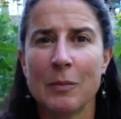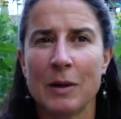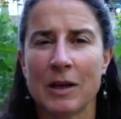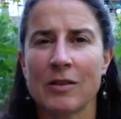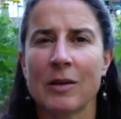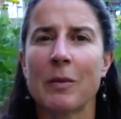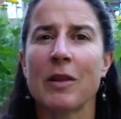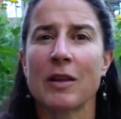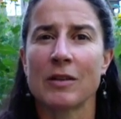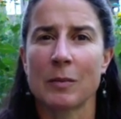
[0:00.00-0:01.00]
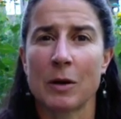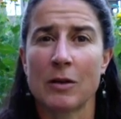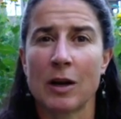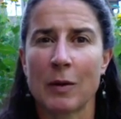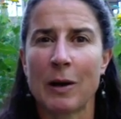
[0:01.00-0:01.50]
because some of the things I'm going
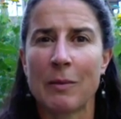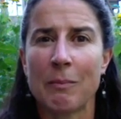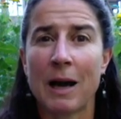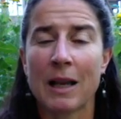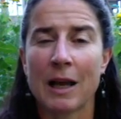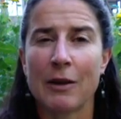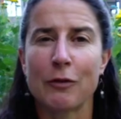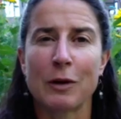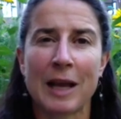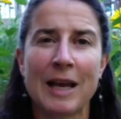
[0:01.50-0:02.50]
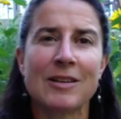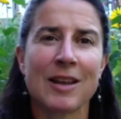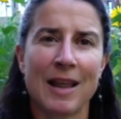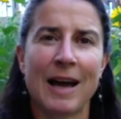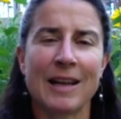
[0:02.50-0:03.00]
to talk about in my life relate
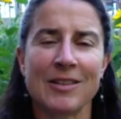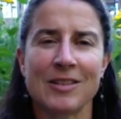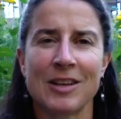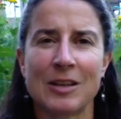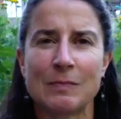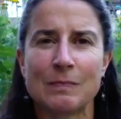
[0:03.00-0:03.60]
to that incident.